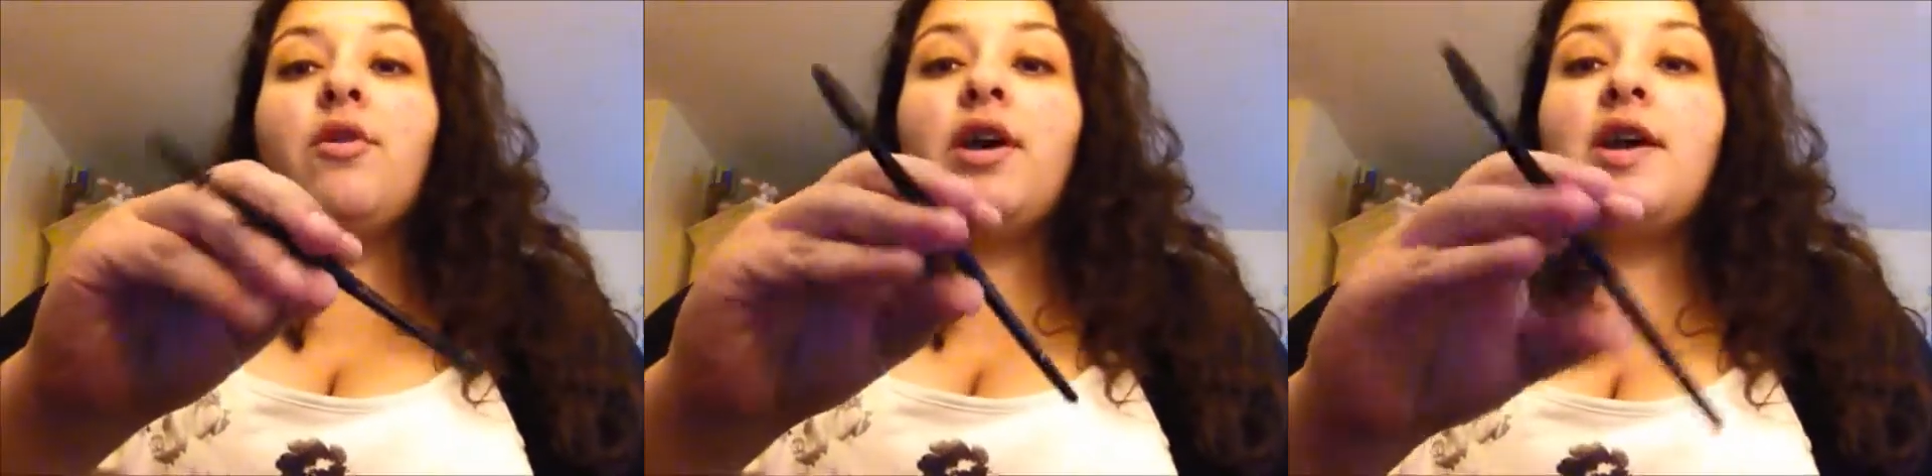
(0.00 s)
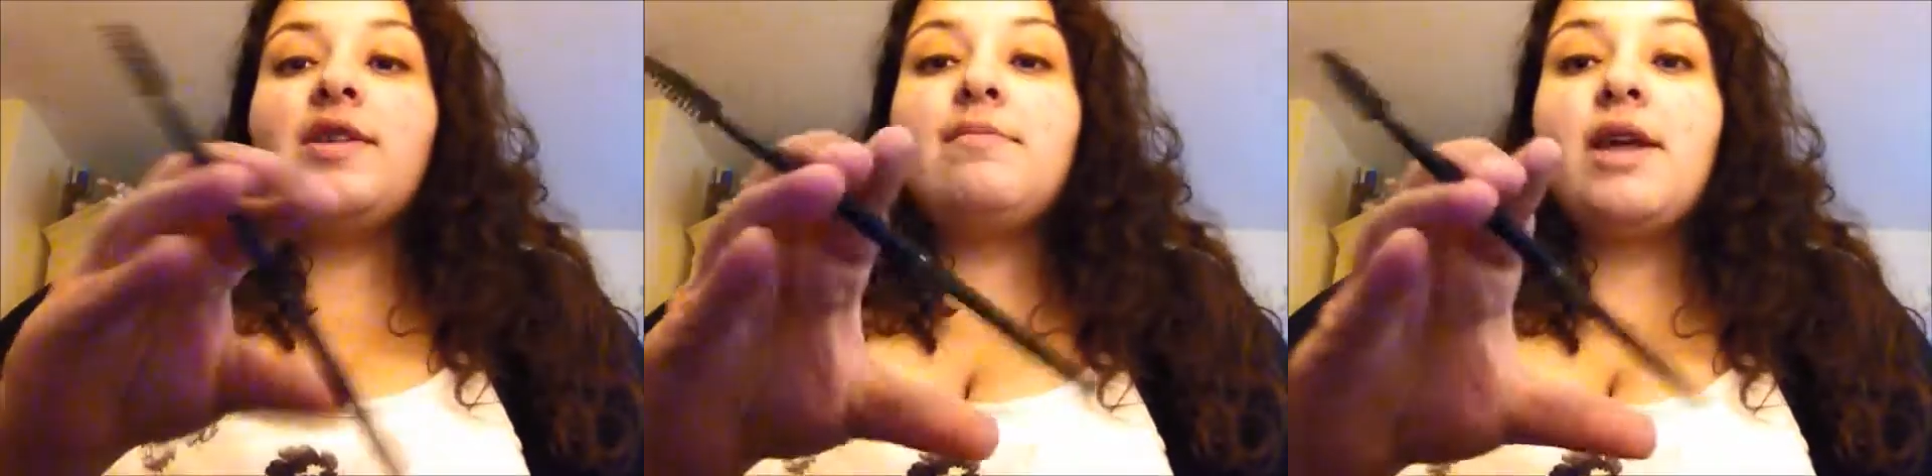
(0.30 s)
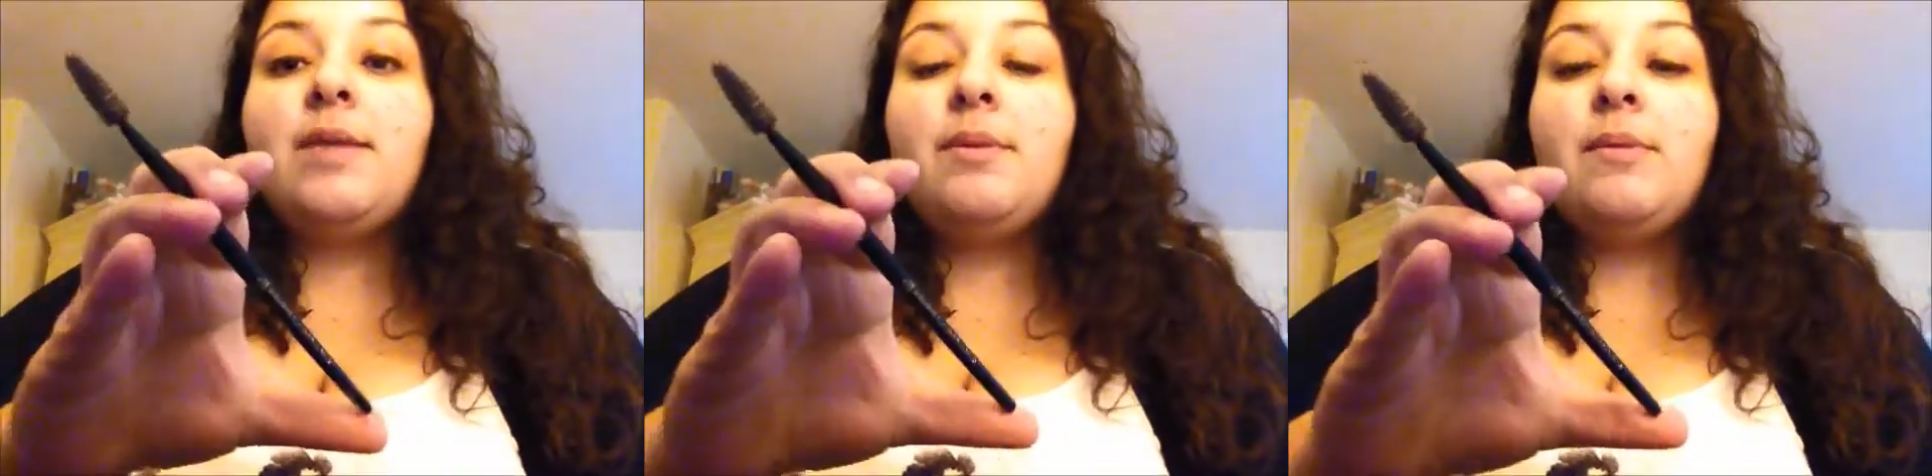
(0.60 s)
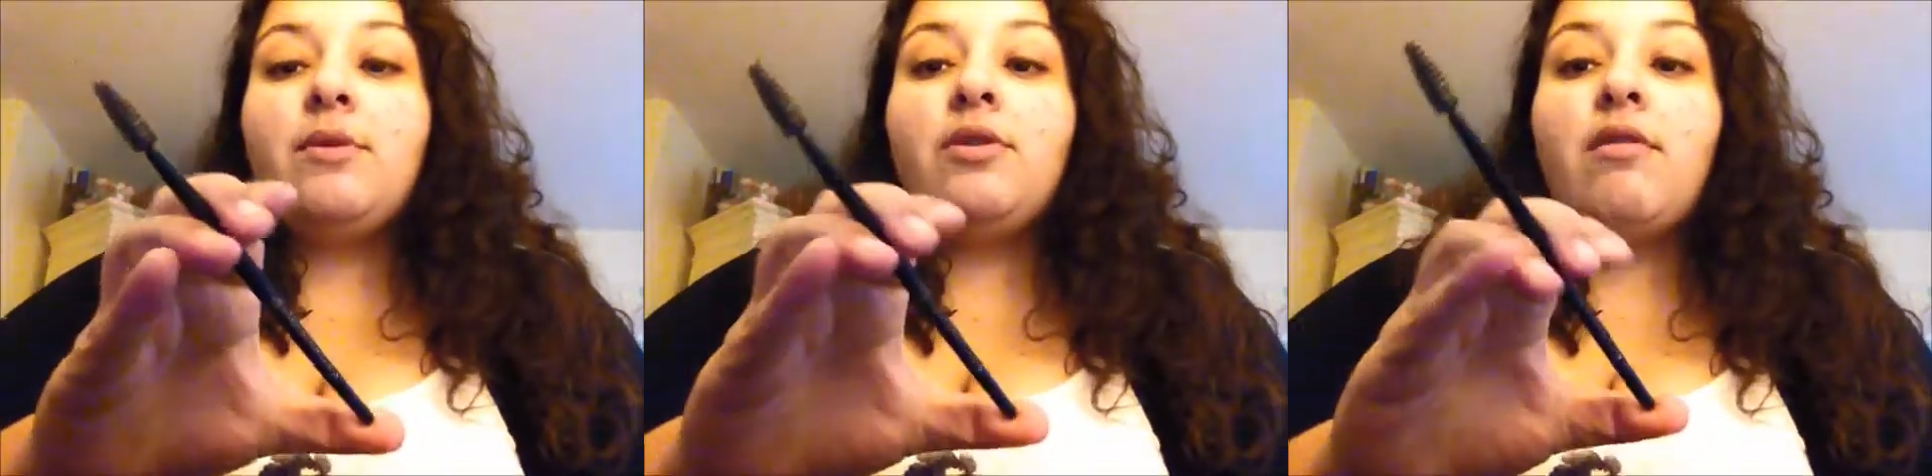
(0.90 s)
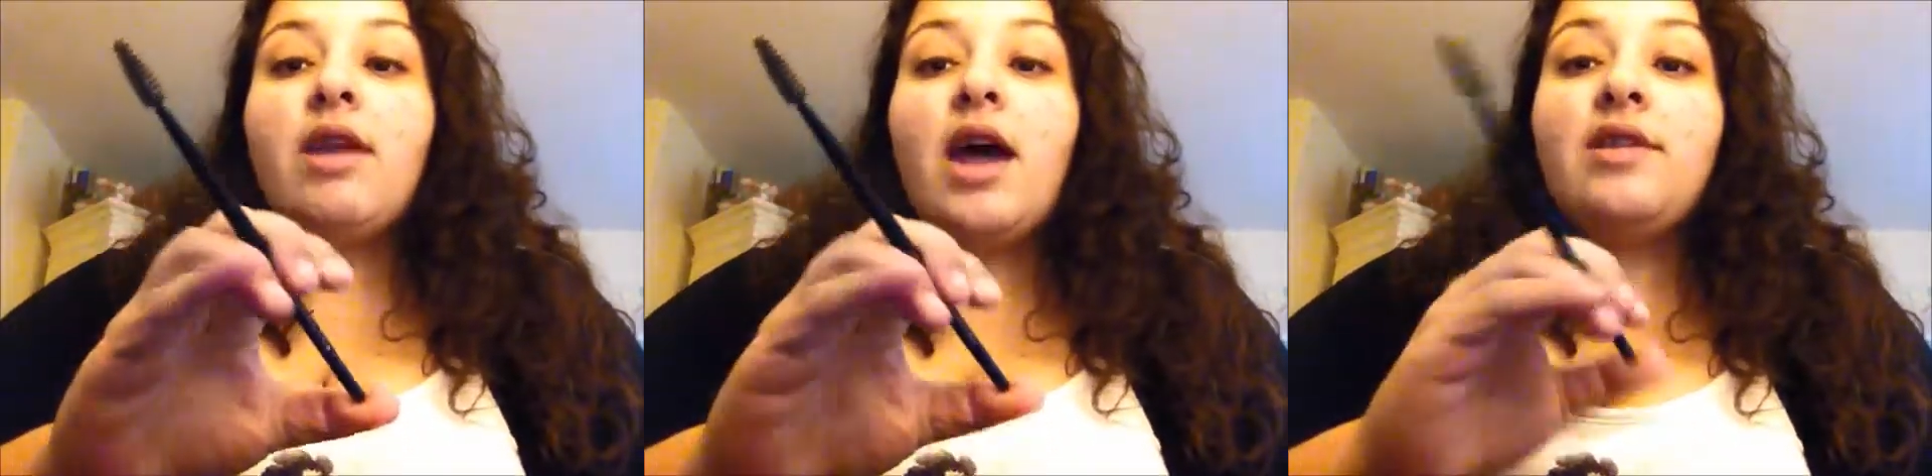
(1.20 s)
or as many people
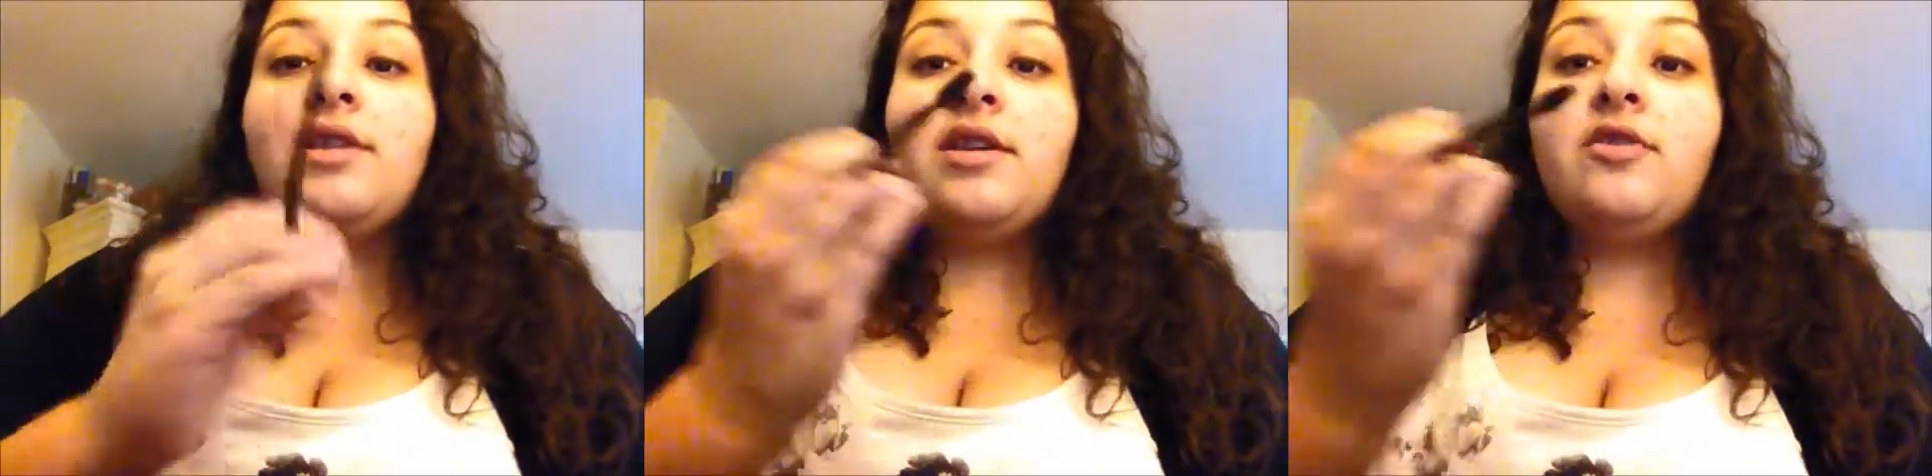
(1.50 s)
know it as a